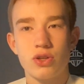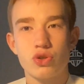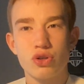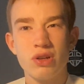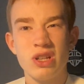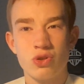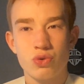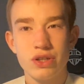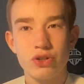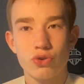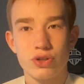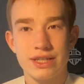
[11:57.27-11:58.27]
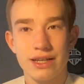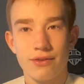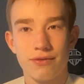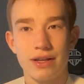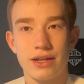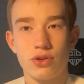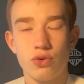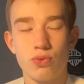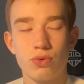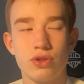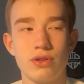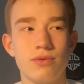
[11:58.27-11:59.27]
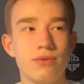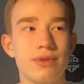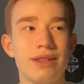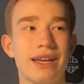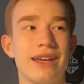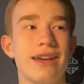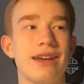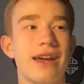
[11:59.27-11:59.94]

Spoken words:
Treat yourself like you would like,